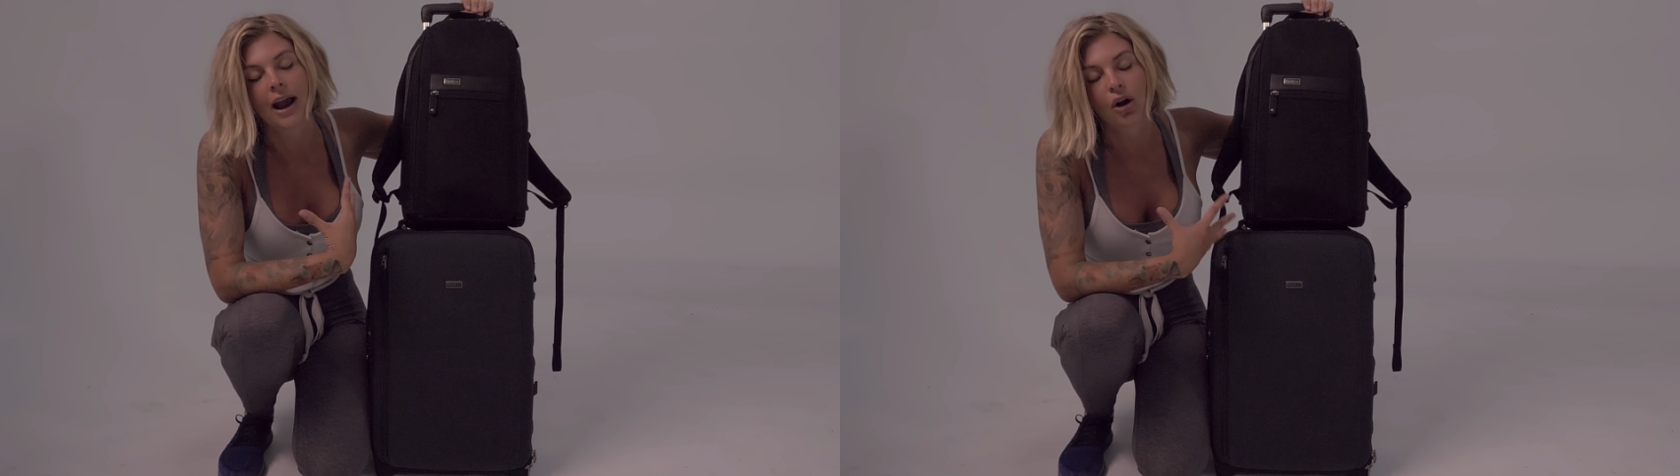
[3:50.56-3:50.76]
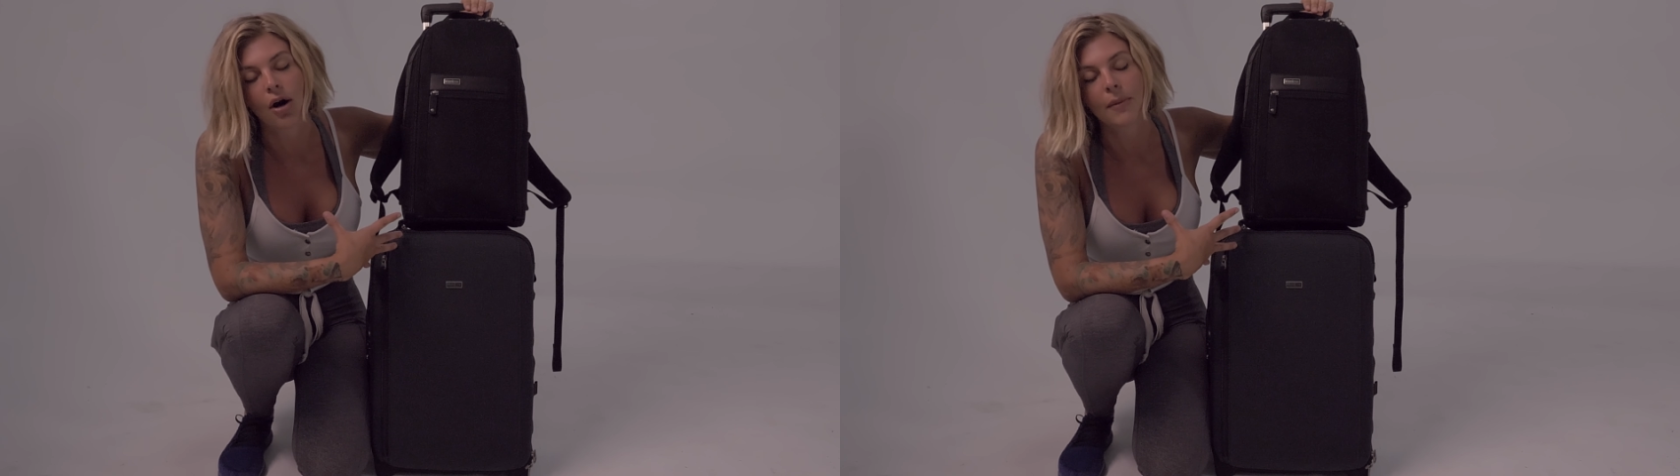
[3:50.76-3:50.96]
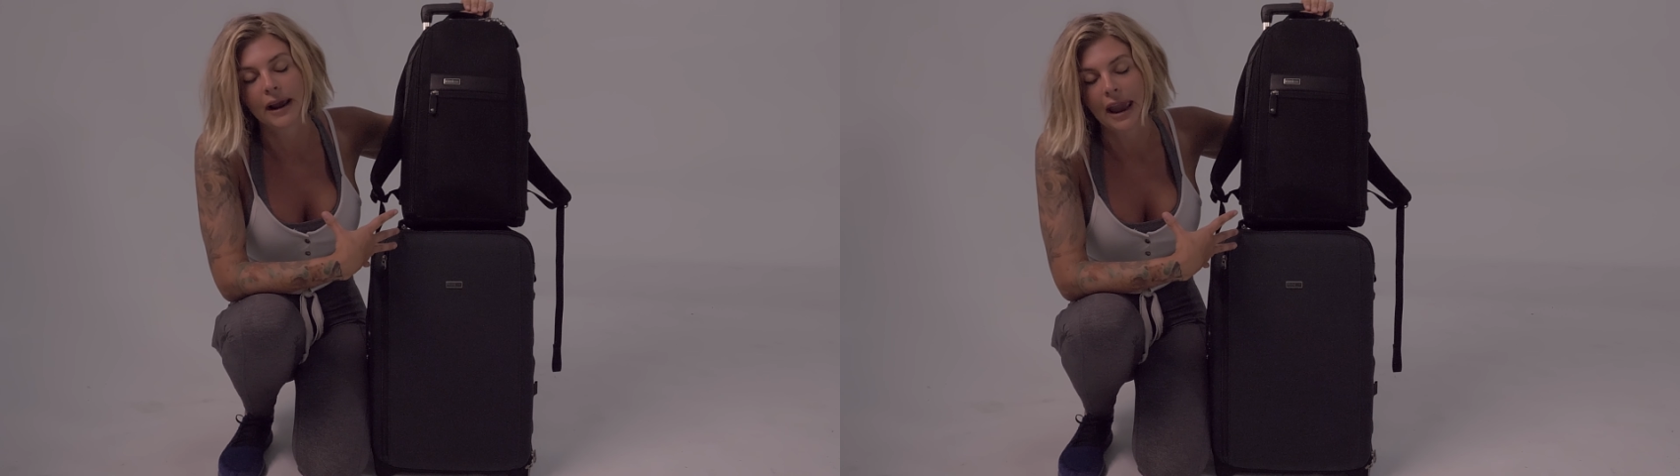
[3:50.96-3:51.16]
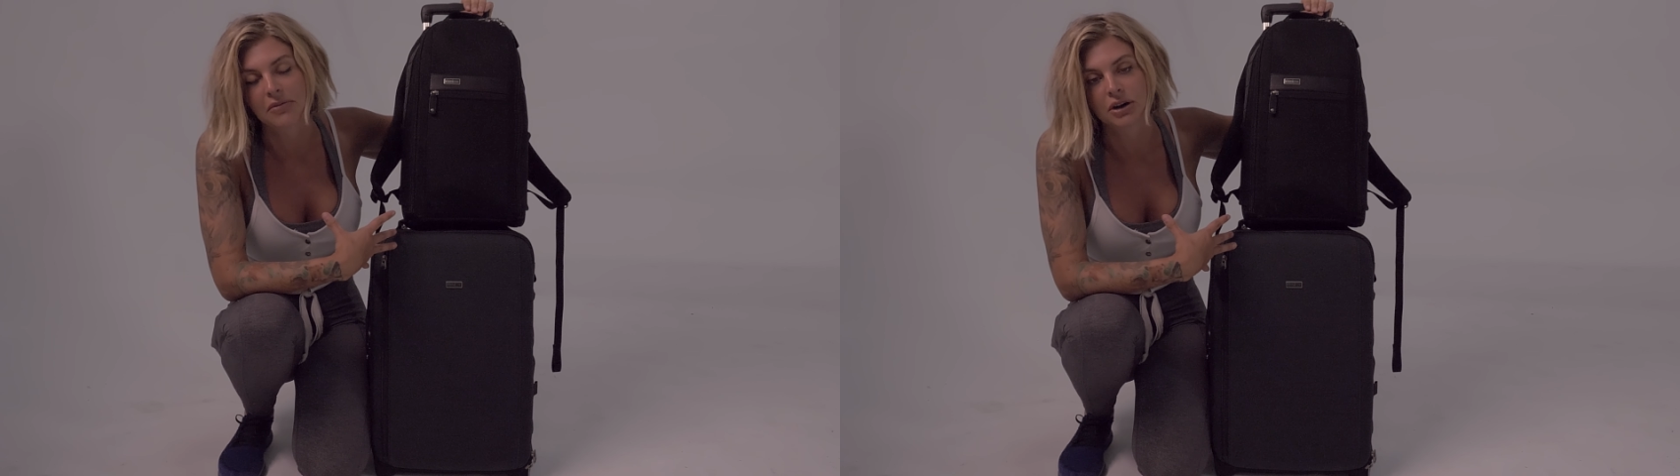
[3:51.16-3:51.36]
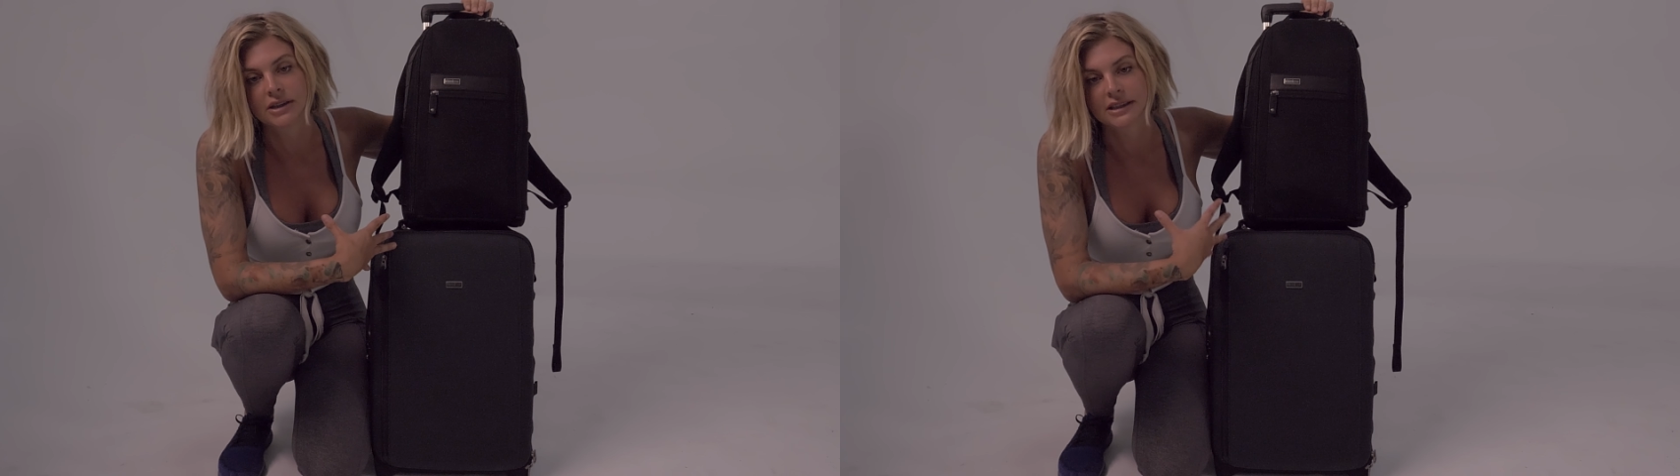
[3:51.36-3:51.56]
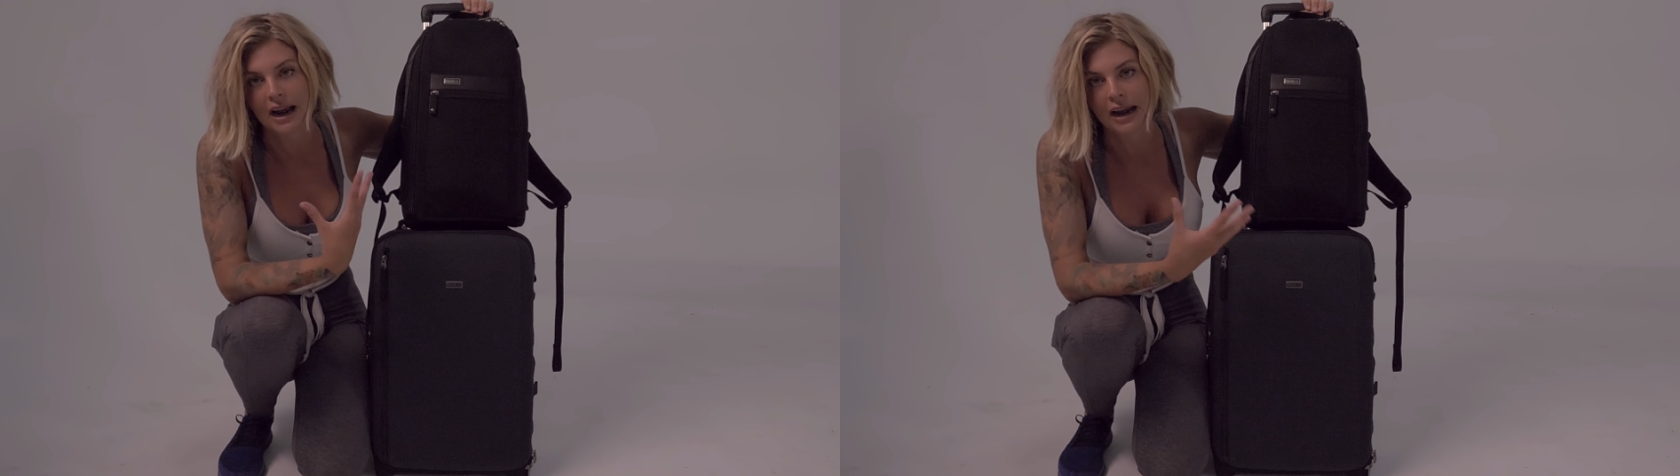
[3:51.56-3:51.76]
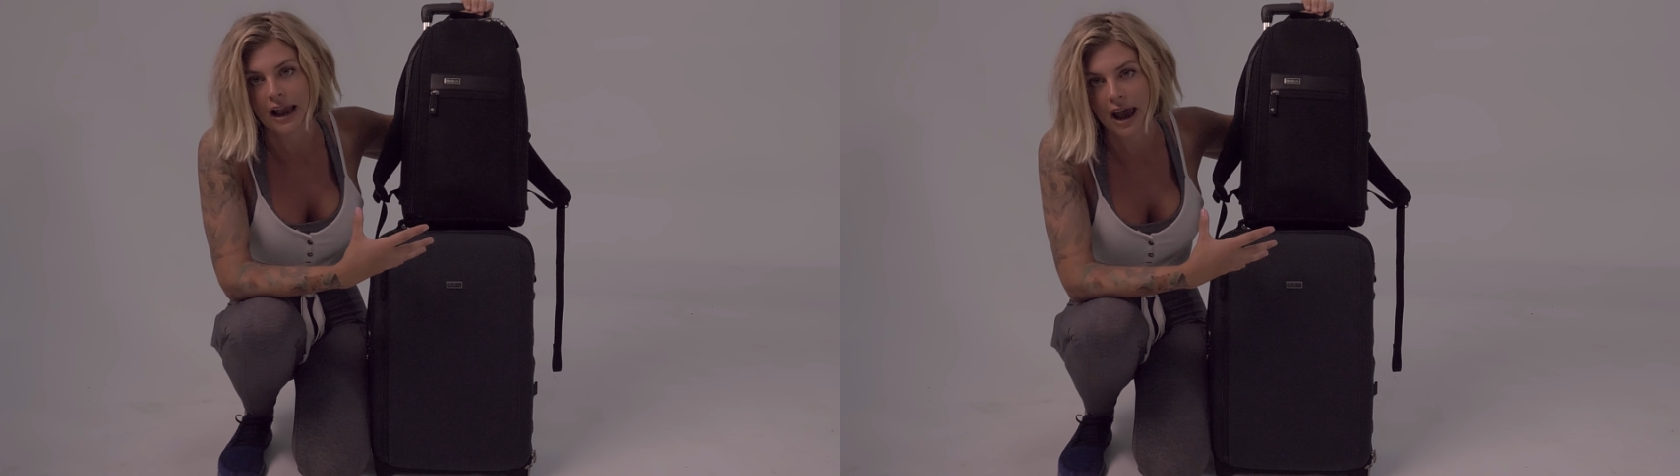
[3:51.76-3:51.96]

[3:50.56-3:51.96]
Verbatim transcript: I call my cameras and any